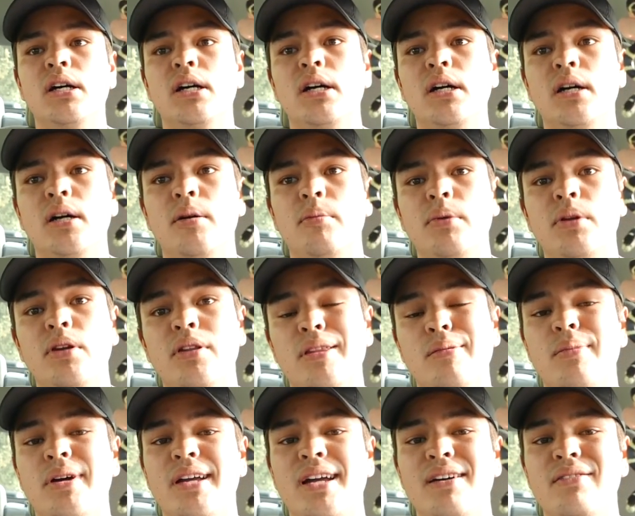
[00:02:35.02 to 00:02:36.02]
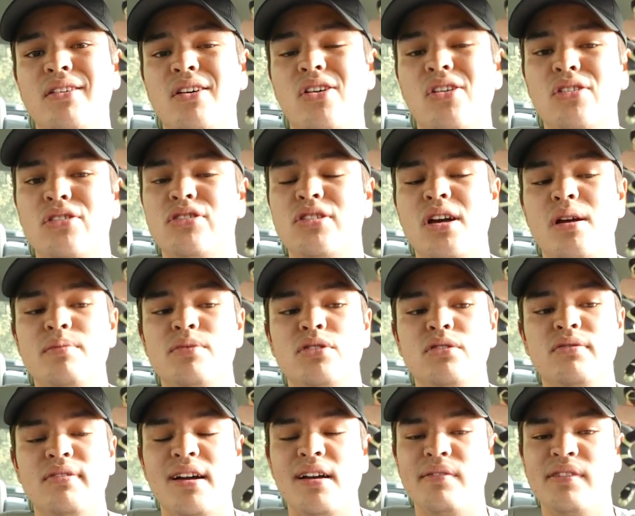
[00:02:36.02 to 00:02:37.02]
um, you know, they might have a harder time
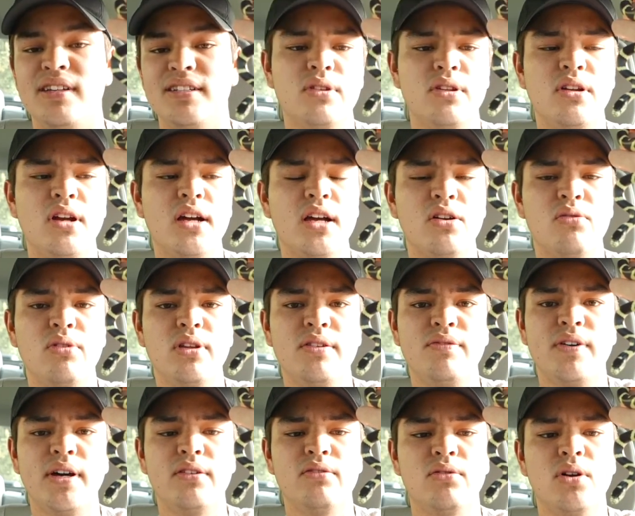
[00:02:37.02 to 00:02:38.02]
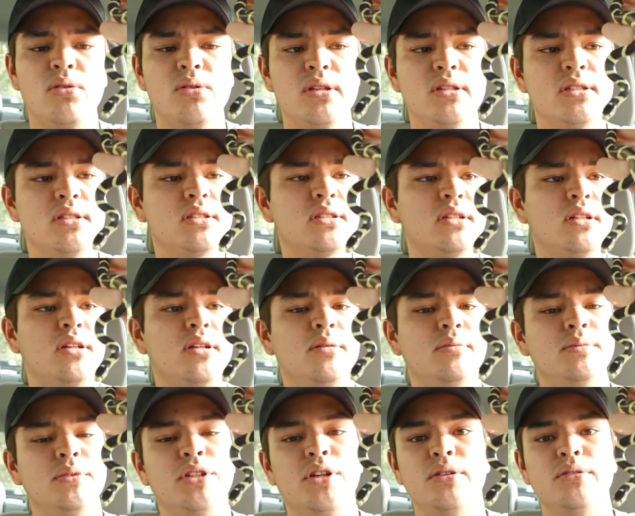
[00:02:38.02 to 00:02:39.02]
surviving. They're not going to really find rodents.
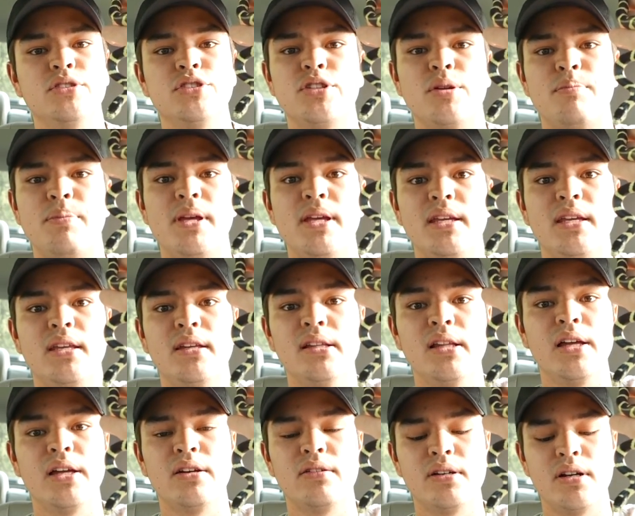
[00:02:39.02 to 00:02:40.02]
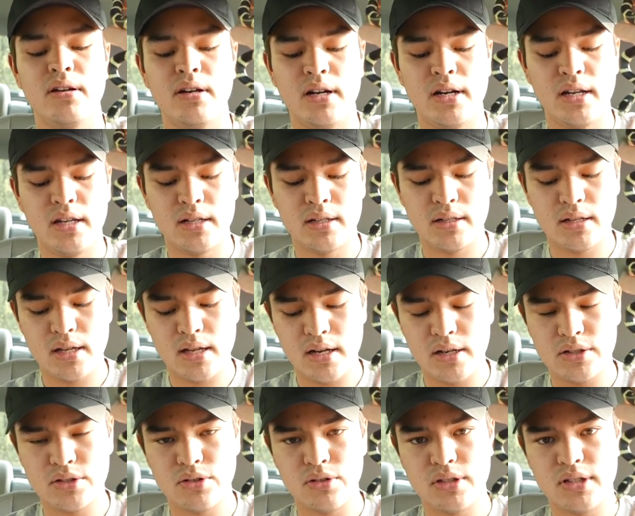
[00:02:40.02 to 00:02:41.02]
Um, you know, just a pinky lying around at any,
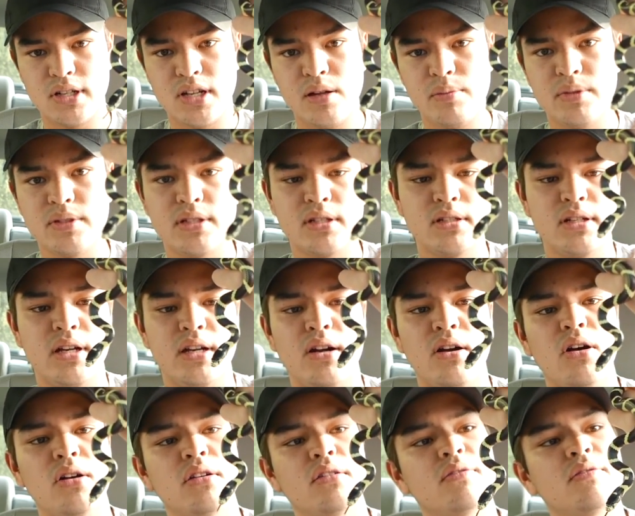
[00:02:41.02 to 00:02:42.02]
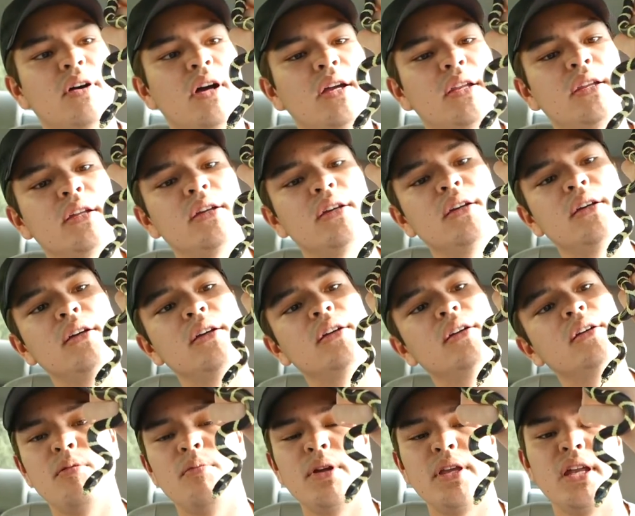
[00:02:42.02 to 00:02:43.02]
any certain time. It's kind of hard to find.
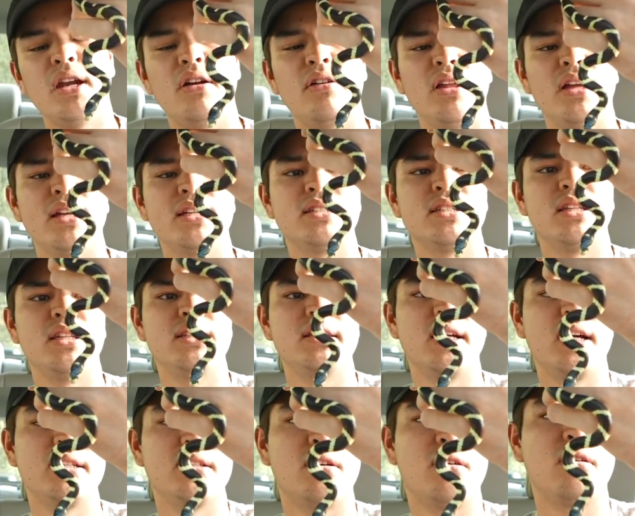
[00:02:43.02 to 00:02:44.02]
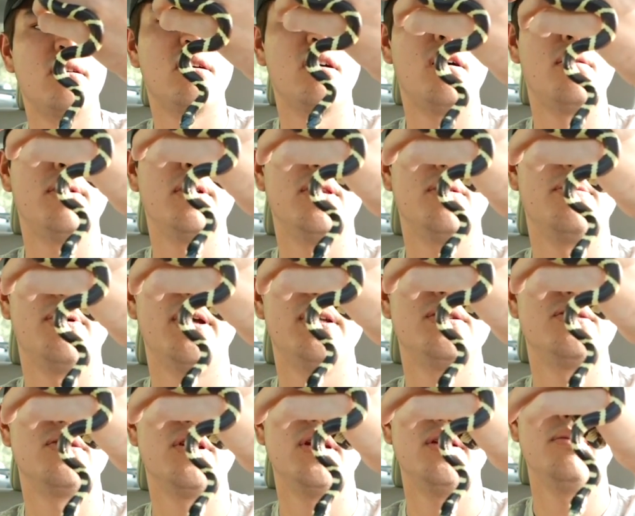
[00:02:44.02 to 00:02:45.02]
But yeah, like I said, these guys are common in the pet
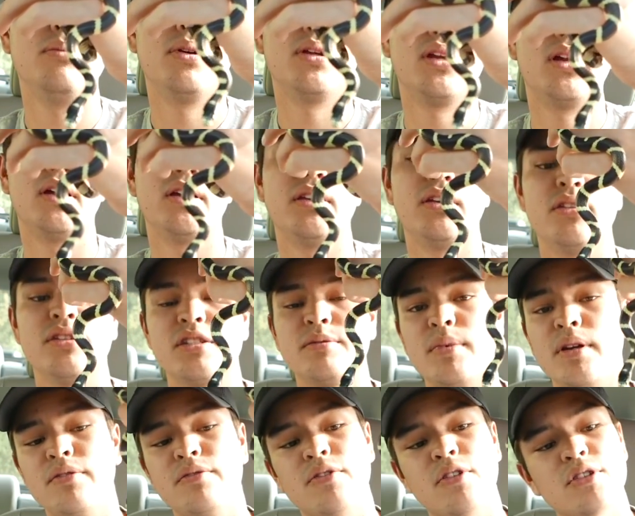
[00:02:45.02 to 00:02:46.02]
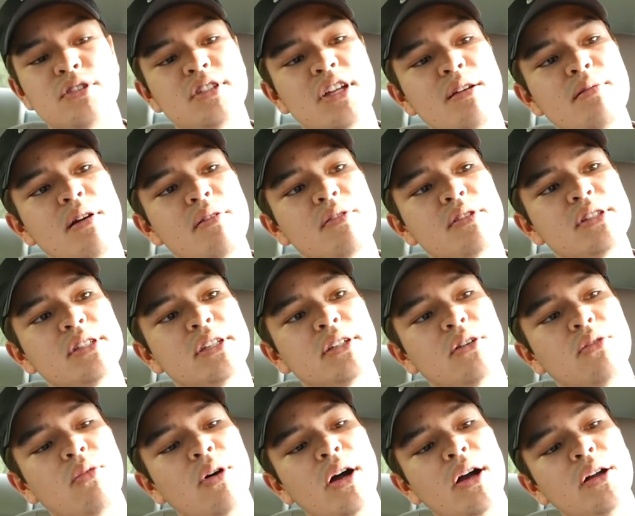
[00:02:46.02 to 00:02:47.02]
trade. But uh, you know, this is my first time ever seeing
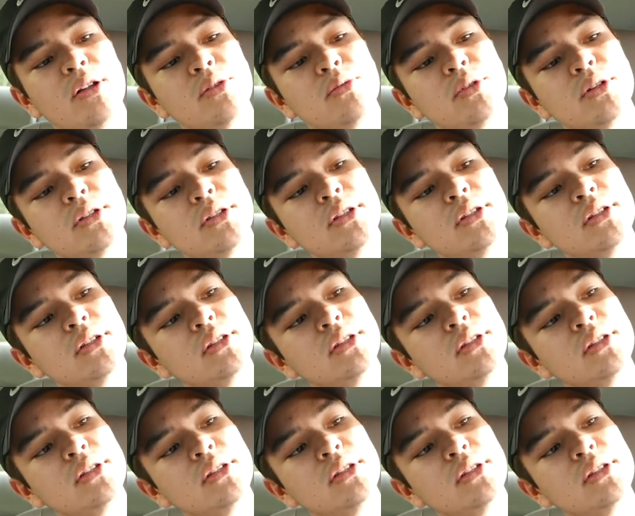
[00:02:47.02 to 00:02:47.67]
a wild one.